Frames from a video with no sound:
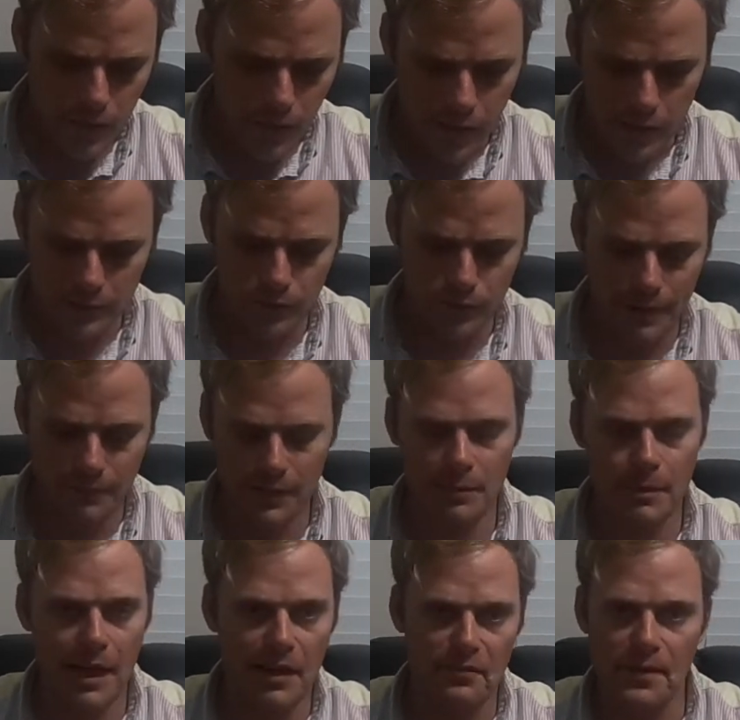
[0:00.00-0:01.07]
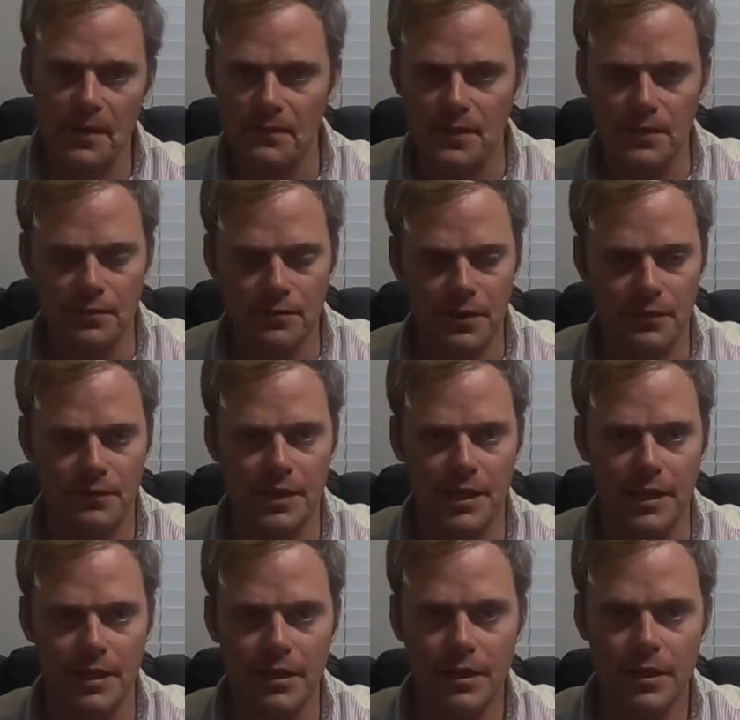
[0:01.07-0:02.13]
it's roughly about a
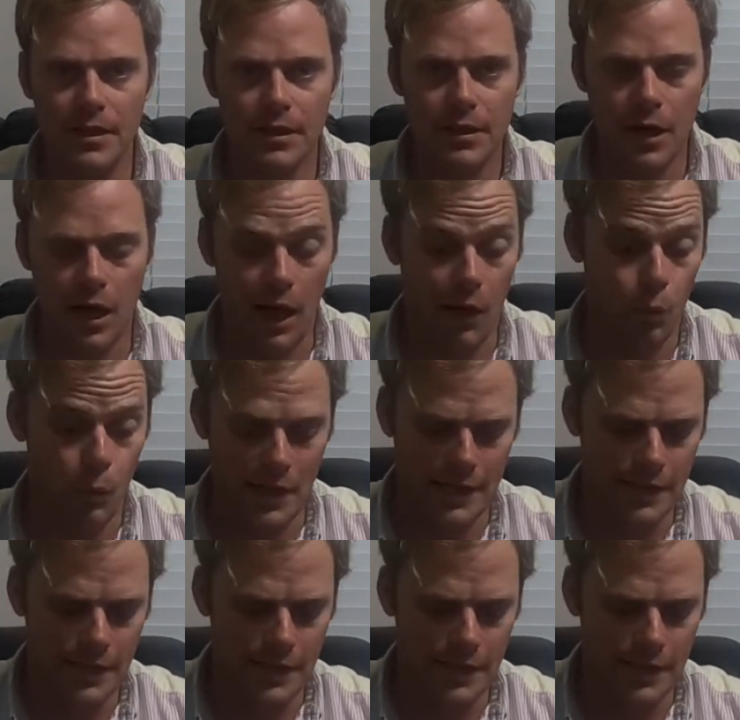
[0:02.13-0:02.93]
50-50 weight